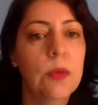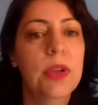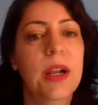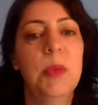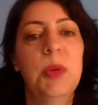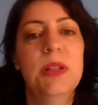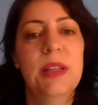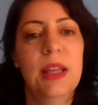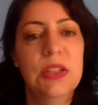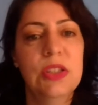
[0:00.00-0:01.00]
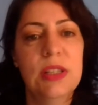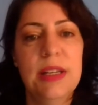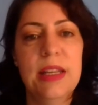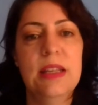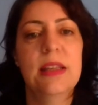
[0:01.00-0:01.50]
we are
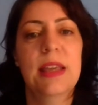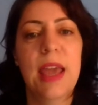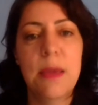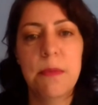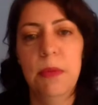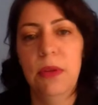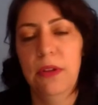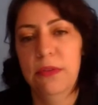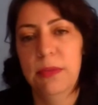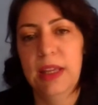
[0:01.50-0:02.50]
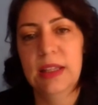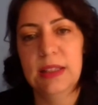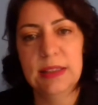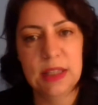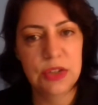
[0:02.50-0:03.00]
potentially capable of making
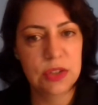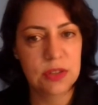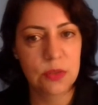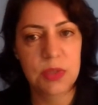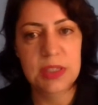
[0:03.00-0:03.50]
decisions